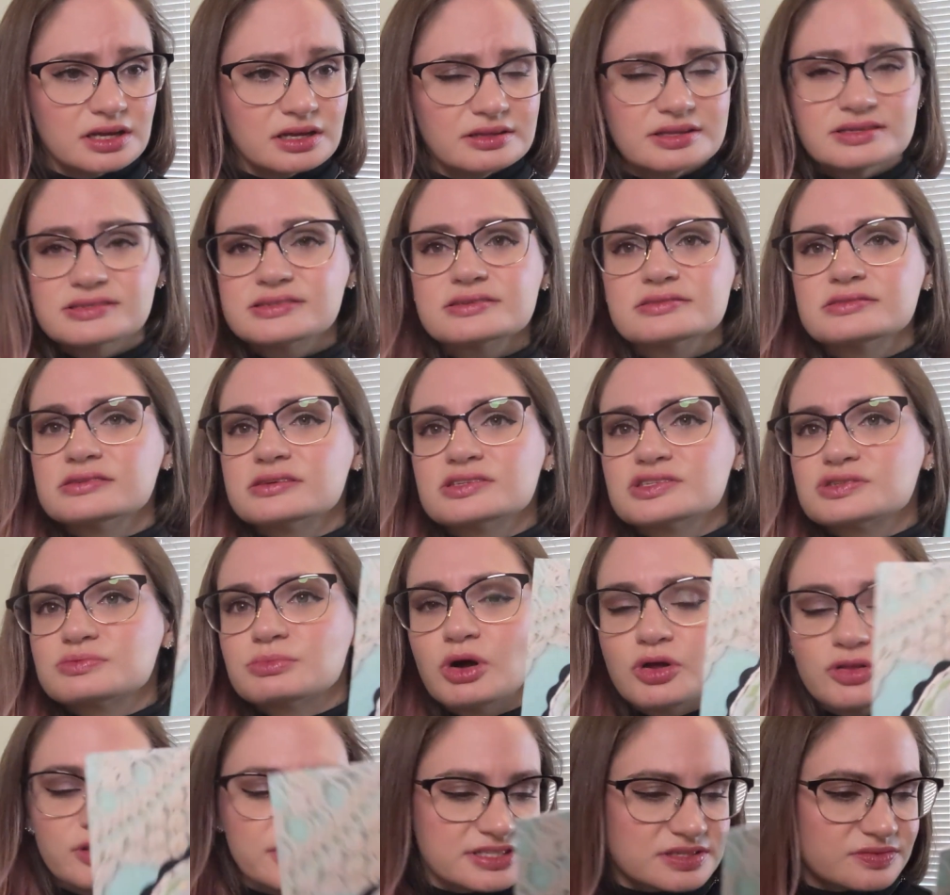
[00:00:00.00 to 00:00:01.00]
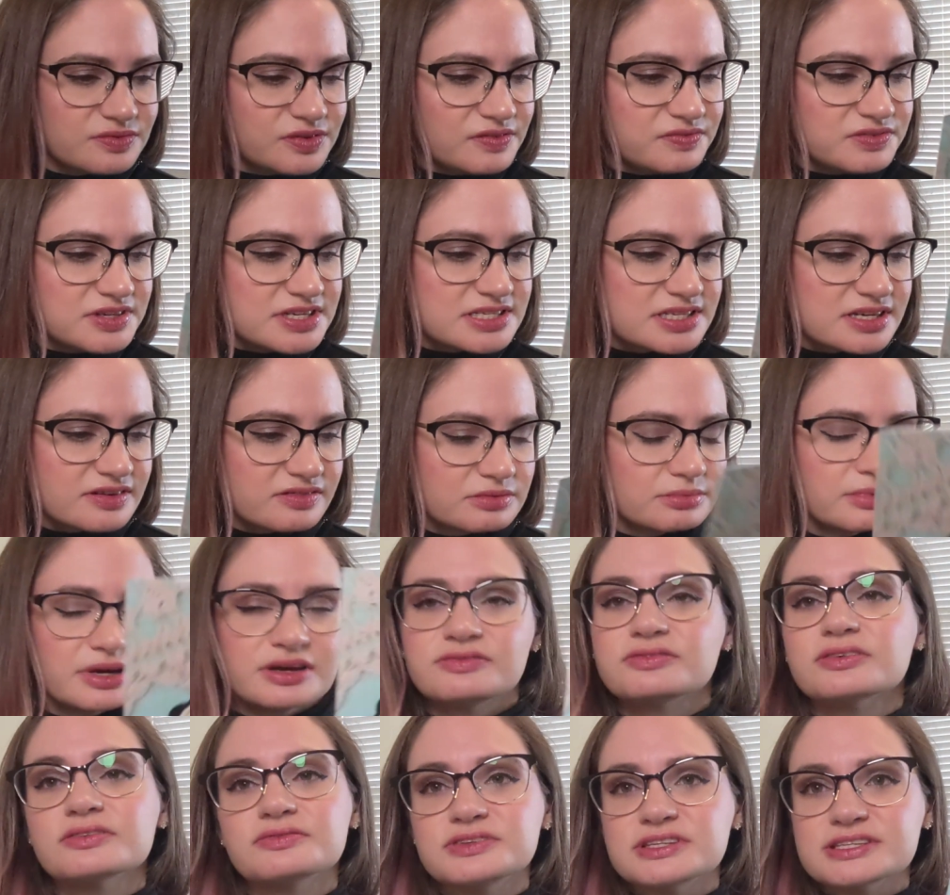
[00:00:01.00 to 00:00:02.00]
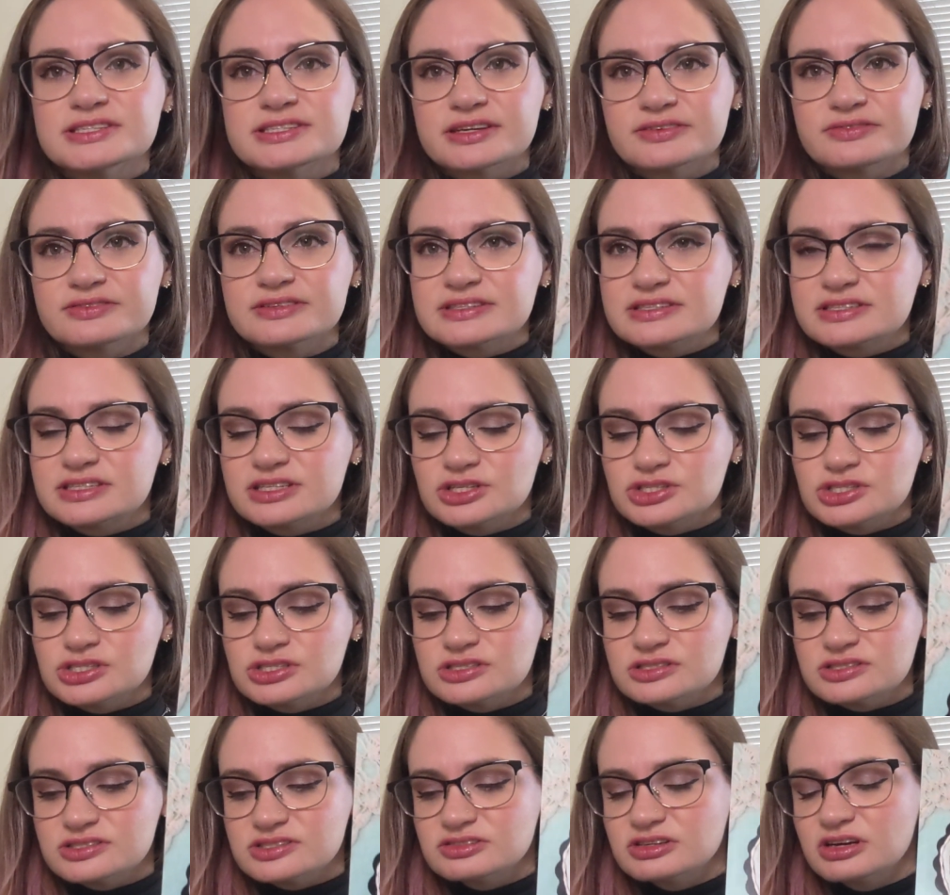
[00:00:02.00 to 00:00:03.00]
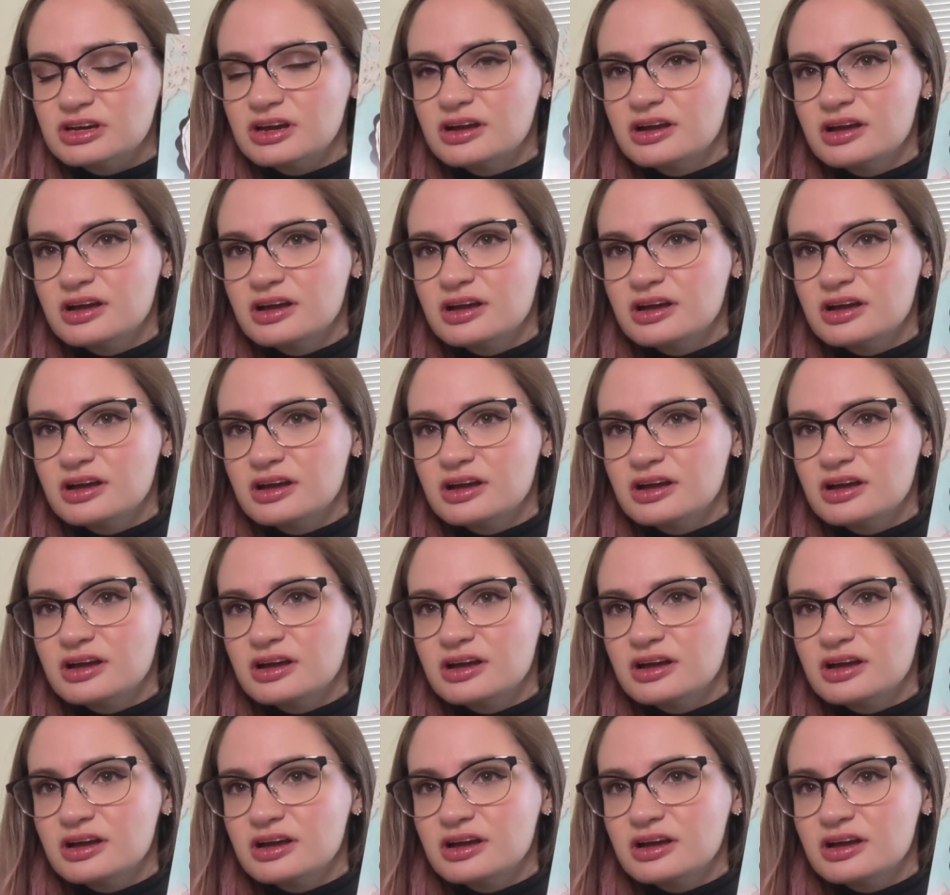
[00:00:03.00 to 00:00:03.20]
this is a small, it's 57 by 57 stitches.